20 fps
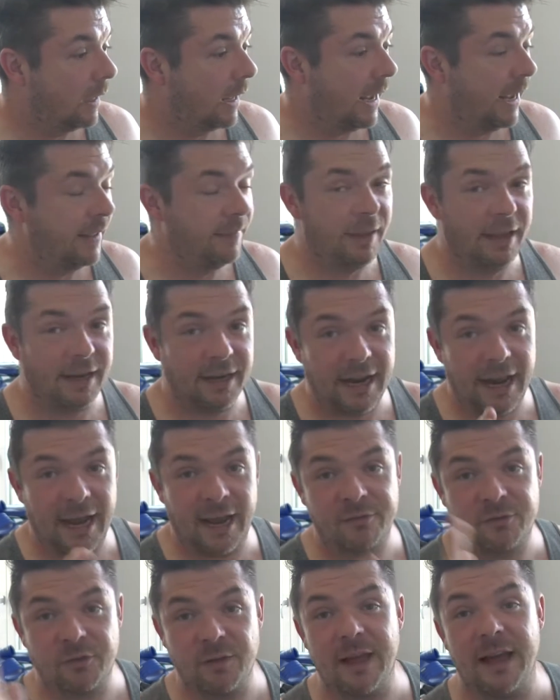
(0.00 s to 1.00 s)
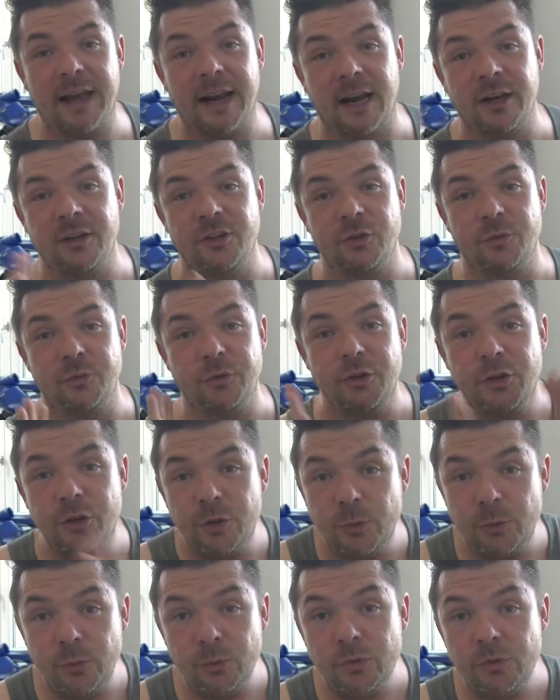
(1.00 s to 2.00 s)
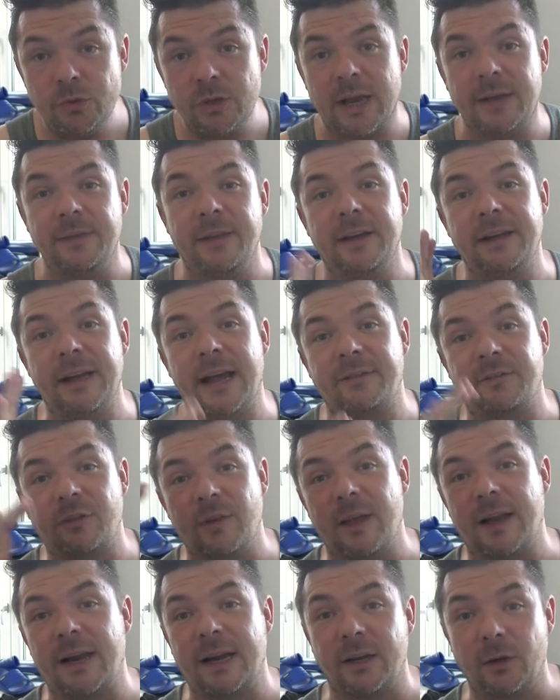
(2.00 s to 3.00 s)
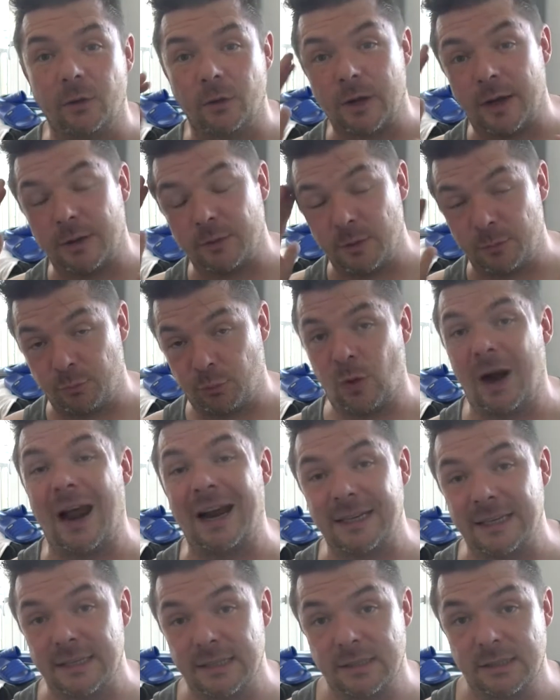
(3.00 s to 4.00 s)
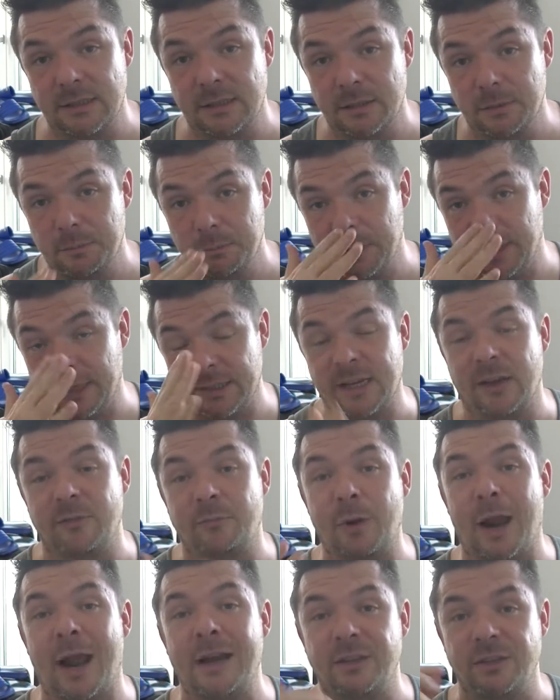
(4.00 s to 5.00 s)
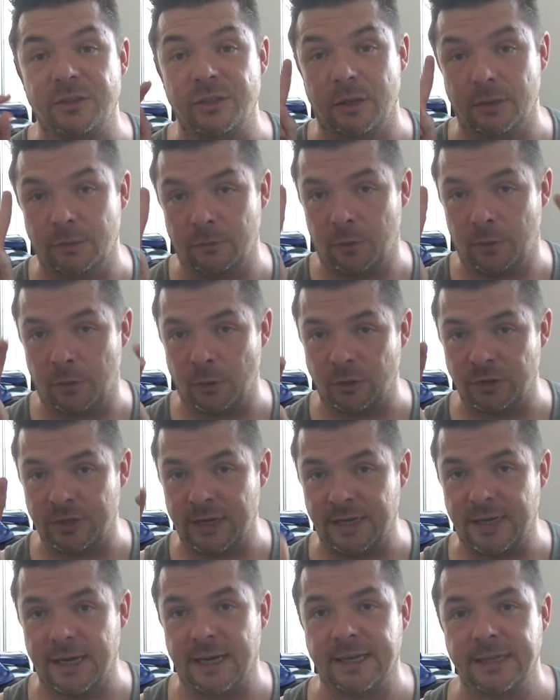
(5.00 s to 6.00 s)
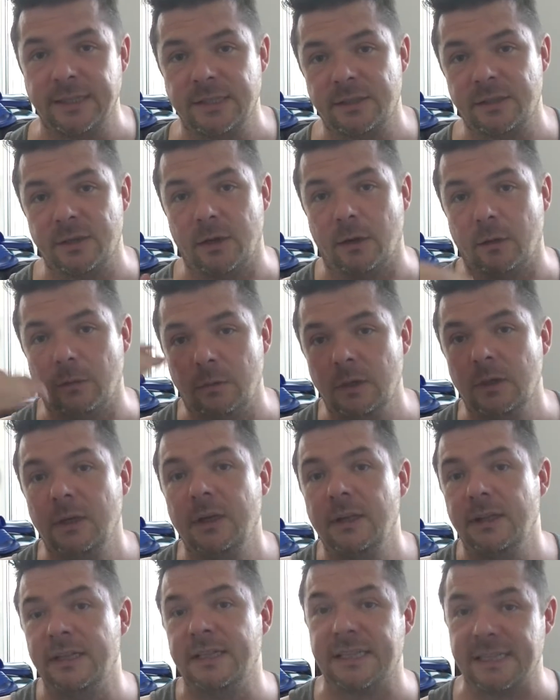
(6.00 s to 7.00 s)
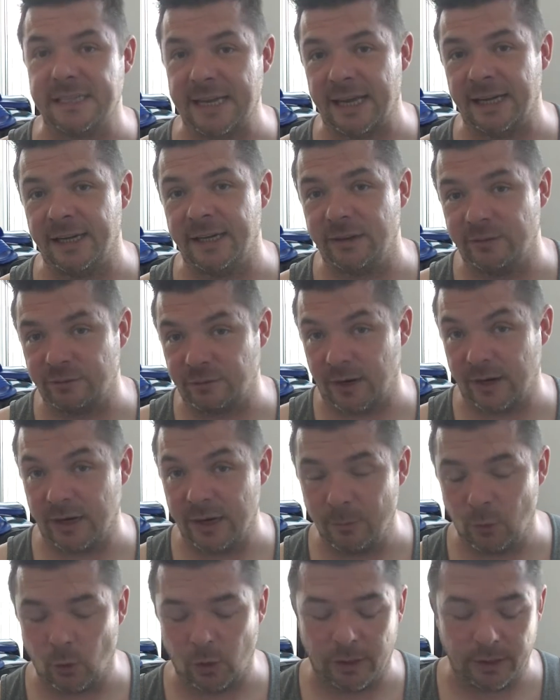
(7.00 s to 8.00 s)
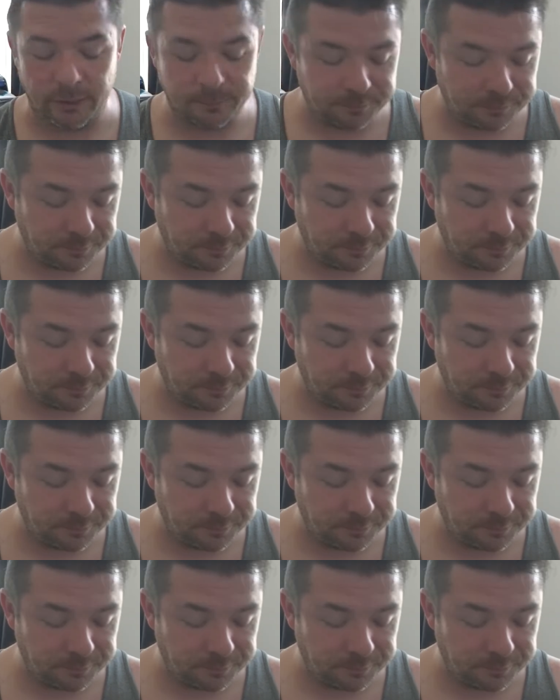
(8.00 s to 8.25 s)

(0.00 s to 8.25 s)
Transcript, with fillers: and then after that I do news, and then after that I go out to practice because I practice on Thursday night, so this is edited Friday morning